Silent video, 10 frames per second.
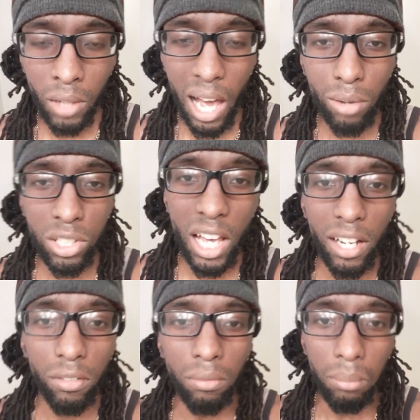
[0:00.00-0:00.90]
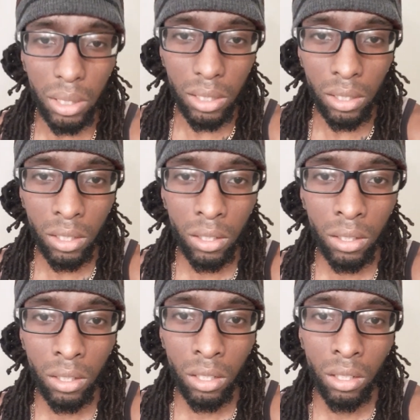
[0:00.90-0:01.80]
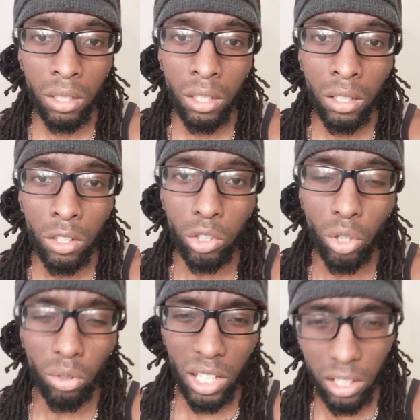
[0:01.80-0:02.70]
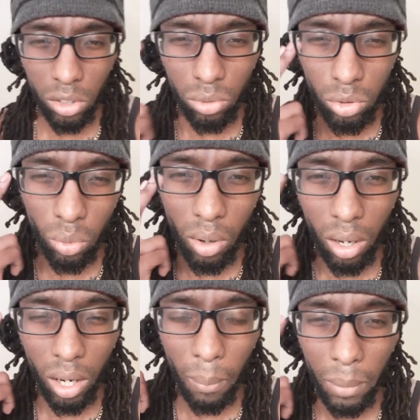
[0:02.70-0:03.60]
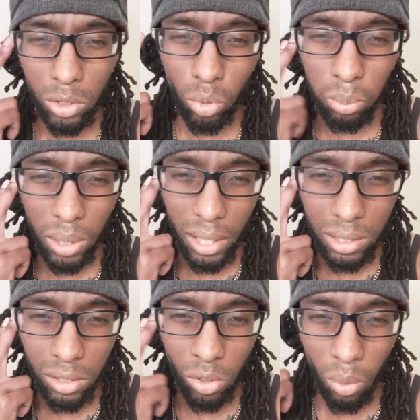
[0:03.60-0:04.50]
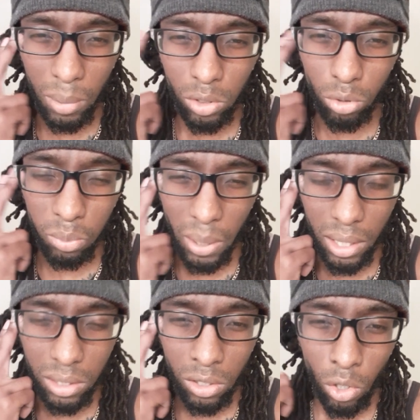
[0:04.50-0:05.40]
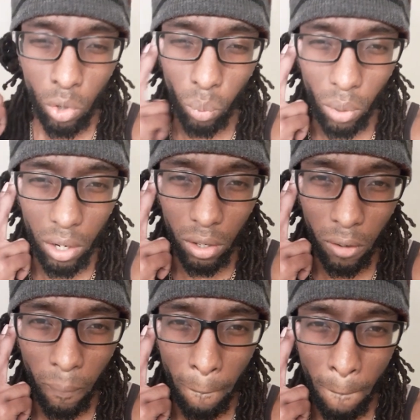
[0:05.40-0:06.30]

outside of me, getting you to a mental place or a mental space where